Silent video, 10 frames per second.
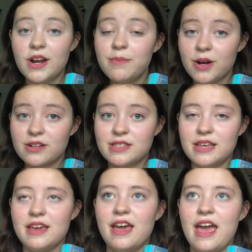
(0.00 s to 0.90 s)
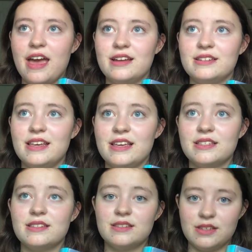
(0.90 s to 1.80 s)
friend Percy and
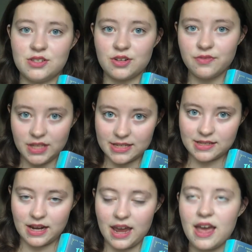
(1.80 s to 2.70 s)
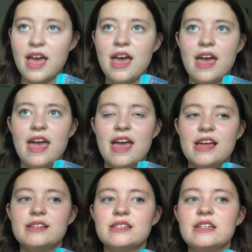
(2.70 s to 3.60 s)
his sister Felicity.
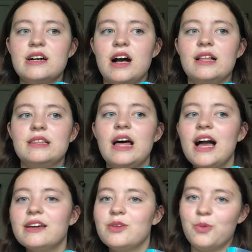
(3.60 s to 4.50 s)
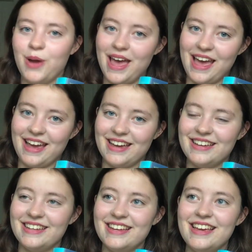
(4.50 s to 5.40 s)
And along the way,
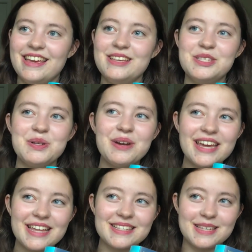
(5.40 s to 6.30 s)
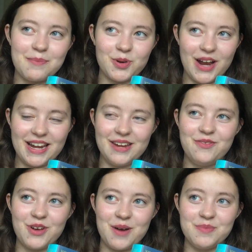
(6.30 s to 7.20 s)
he sort of gets separated
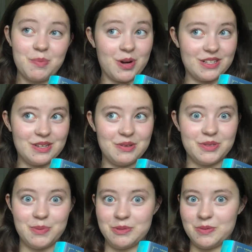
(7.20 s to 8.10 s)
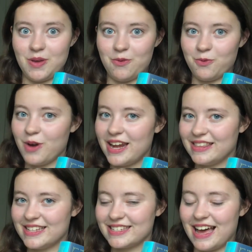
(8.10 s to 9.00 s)
from the person who's supposed to be
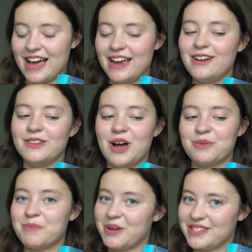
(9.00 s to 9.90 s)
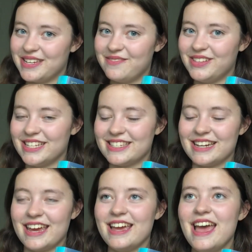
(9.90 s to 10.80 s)
running this guide, along with Percy and
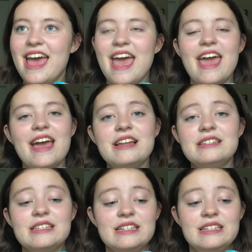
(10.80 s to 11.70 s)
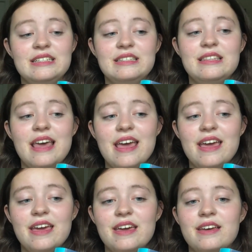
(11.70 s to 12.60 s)
Felicity, and
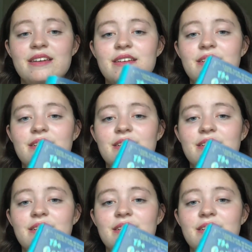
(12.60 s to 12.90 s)
they